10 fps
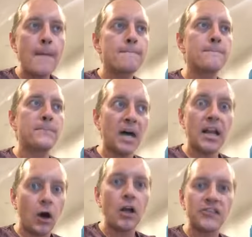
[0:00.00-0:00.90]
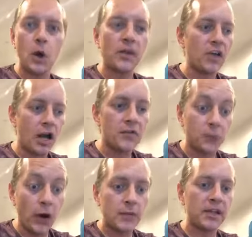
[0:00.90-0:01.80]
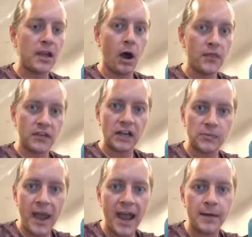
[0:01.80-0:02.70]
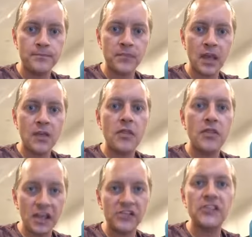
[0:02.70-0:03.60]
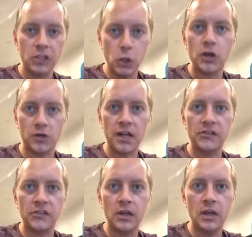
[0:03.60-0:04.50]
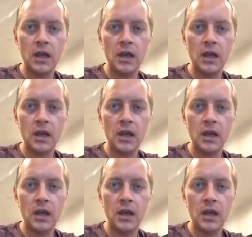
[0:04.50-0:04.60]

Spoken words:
but also is unavoidably on the touchpad. This is ludicrous.